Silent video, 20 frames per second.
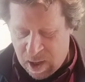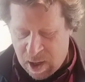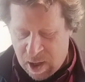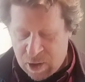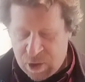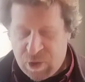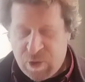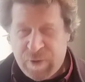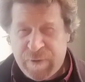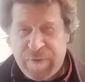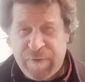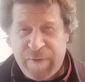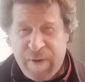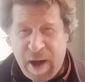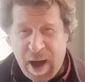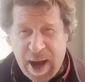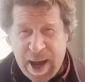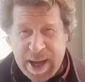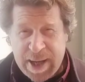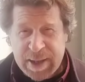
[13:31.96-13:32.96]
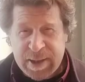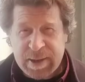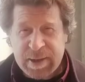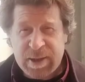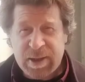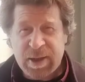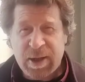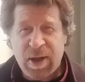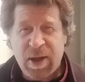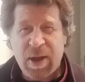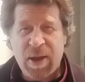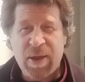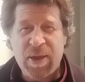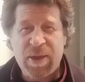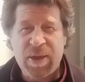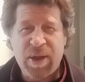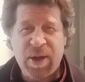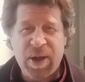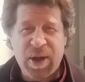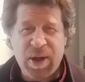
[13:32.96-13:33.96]
Uh, you find
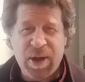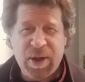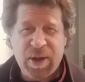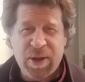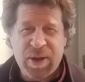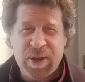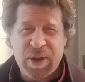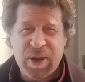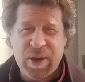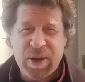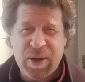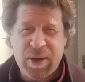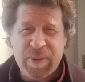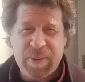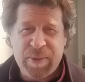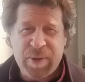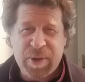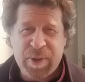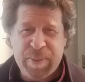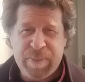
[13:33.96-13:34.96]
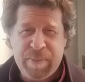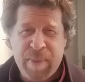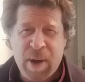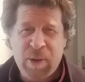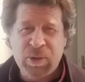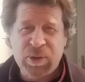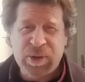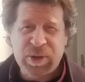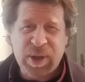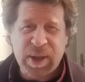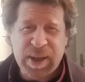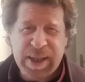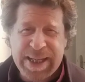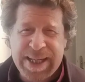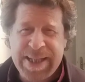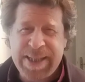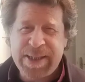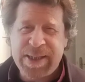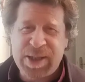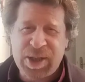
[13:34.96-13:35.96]
the, the, the most
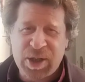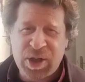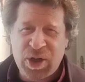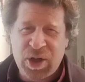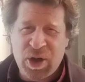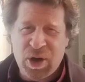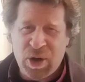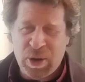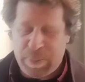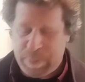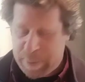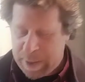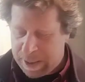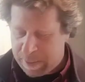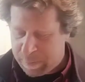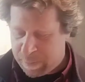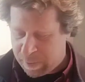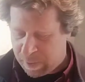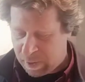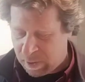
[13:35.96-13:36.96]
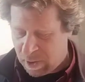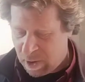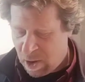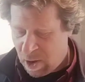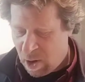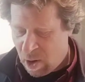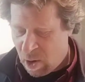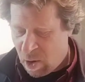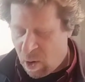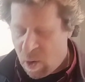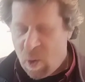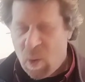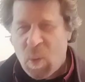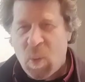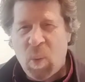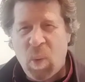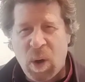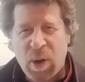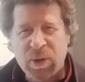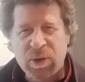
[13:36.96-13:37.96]
insecure people
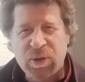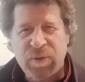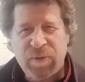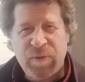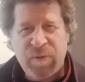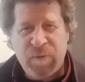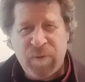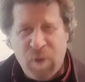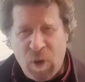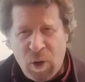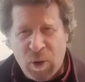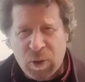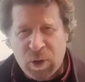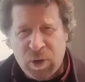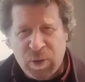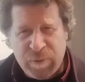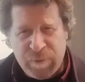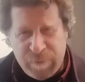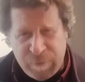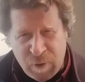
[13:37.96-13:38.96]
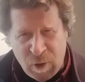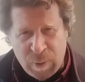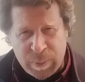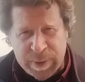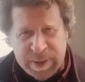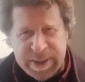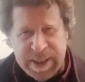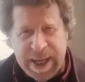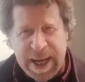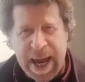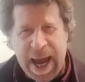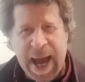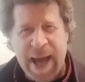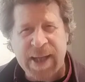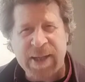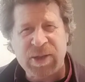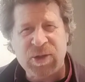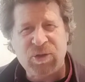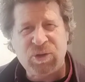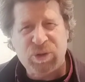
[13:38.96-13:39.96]
want for conformity
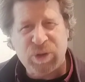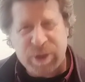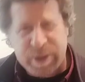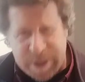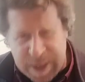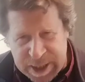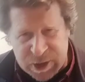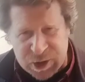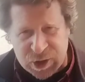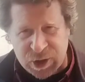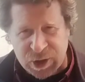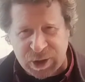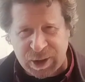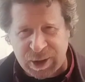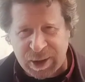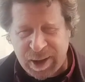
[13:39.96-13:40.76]
and tradition